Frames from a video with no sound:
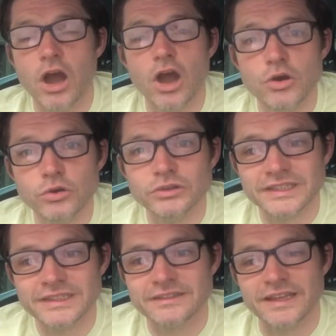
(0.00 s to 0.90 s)
owes
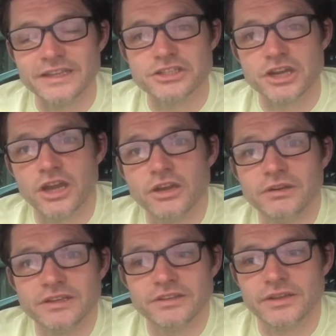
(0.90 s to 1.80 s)
its nature
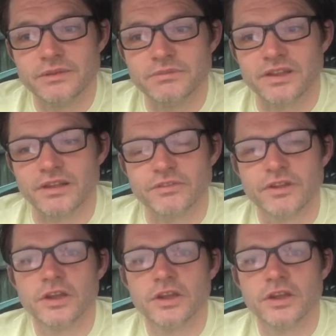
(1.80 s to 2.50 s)
only to himself,